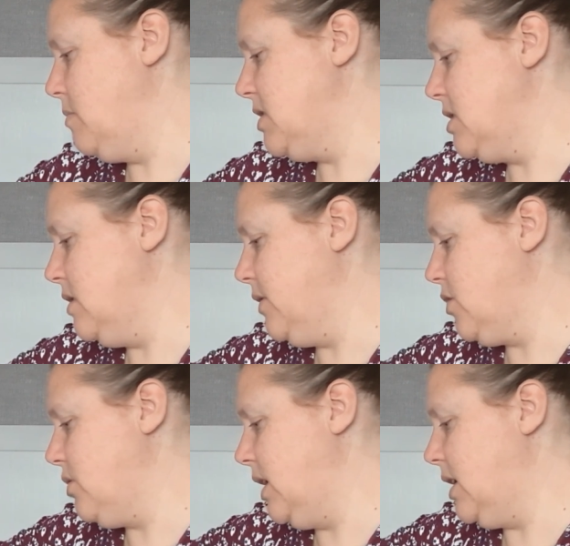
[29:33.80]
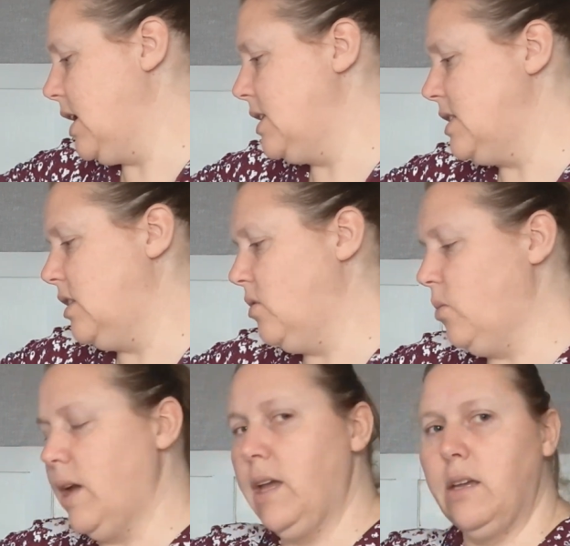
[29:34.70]
Silver Creek Light in the
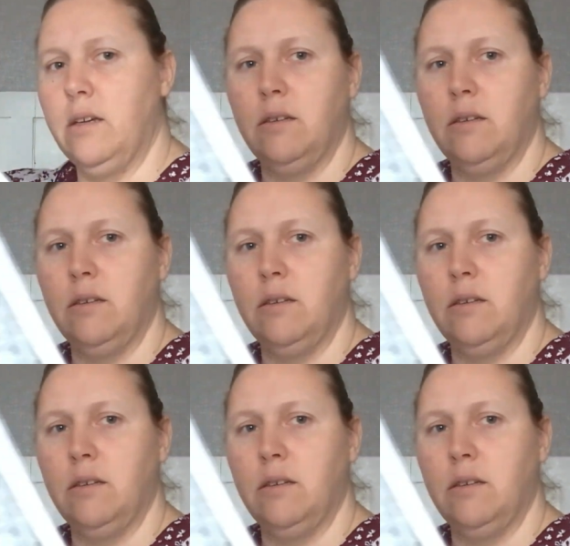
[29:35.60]
Way.